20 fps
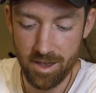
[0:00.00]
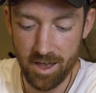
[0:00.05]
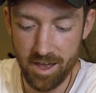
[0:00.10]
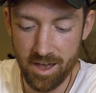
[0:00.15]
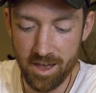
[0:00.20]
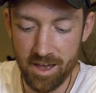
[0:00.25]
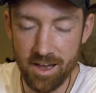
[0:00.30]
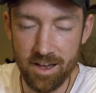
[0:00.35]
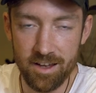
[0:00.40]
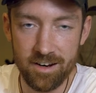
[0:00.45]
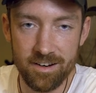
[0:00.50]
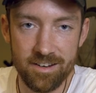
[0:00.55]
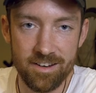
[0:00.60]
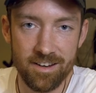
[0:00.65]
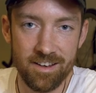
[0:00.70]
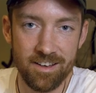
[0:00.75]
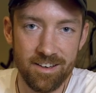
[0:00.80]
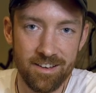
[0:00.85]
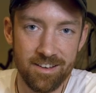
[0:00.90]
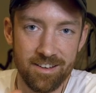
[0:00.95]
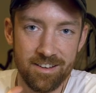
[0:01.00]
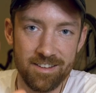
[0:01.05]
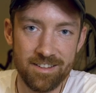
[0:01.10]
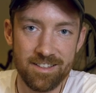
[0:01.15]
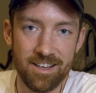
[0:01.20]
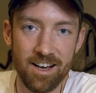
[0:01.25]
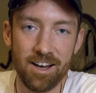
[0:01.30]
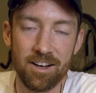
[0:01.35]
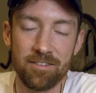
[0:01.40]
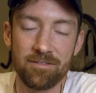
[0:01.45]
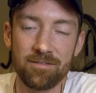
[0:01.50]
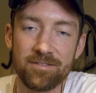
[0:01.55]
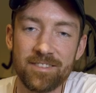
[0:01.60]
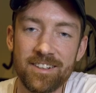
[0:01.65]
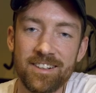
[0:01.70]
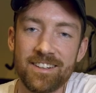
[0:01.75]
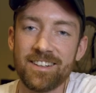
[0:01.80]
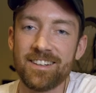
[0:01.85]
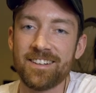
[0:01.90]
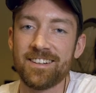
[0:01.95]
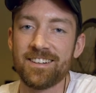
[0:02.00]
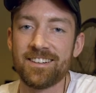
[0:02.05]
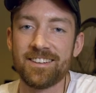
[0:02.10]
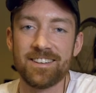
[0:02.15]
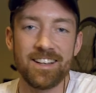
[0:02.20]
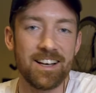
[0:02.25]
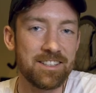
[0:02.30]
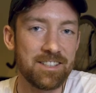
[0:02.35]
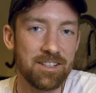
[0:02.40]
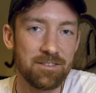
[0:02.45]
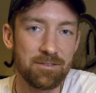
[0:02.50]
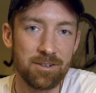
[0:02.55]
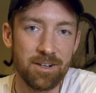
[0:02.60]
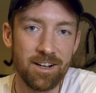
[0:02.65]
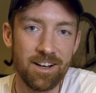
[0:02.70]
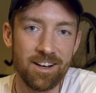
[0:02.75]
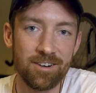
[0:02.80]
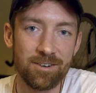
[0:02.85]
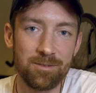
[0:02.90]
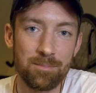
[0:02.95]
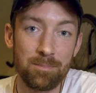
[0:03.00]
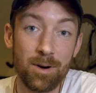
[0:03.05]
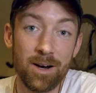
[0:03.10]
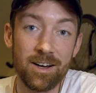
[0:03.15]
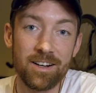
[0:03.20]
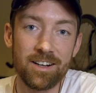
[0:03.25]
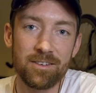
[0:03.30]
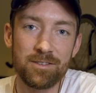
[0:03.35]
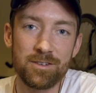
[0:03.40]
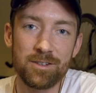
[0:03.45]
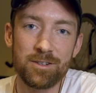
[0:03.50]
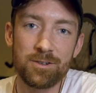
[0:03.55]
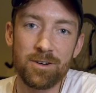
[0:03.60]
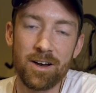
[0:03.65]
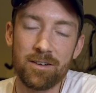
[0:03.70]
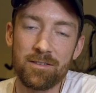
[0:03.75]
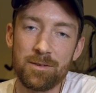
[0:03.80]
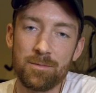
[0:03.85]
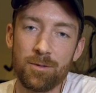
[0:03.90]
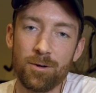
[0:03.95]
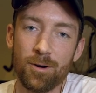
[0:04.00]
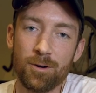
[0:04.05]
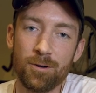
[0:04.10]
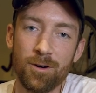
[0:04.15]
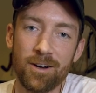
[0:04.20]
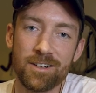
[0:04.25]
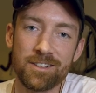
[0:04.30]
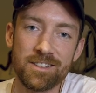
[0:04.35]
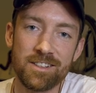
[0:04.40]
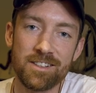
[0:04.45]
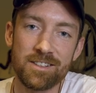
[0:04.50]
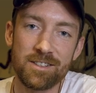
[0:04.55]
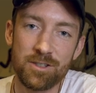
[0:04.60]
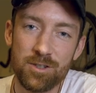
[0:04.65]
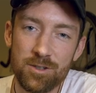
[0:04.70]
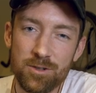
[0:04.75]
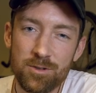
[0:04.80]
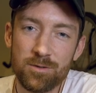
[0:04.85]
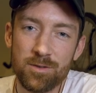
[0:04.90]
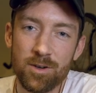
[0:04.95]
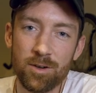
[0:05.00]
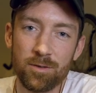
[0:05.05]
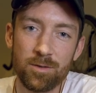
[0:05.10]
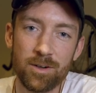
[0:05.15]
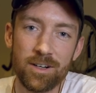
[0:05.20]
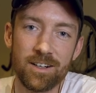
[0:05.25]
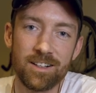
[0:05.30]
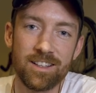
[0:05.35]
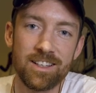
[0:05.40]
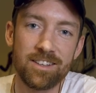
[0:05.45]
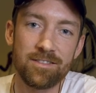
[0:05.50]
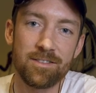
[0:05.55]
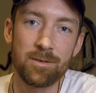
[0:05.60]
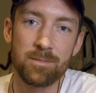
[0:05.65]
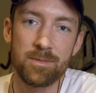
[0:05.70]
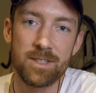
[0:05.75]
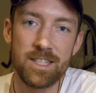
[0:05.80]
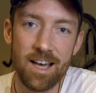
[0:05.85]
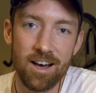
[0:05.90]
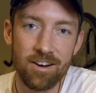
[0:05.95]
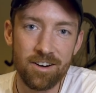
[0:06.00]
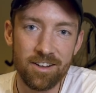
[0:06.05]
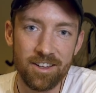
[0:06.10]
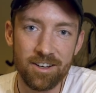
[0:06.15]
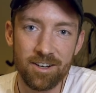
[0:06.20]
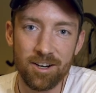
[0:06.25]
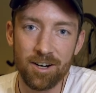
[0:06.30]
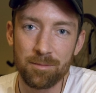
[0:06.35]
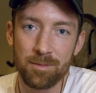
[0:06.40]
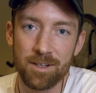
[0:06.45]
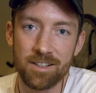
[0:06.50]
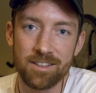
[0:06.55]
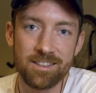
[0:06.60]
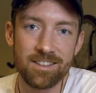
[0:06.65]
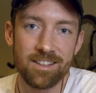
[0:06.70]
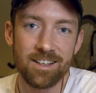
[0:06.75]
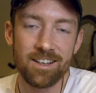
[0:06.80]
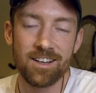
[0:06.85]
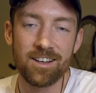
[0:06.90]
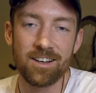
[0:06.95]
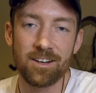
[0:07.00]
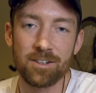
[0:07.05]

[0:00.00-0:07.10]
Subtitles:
And time. That's it for now. But if you do have any more questions, do feel free to leave them down in the comments.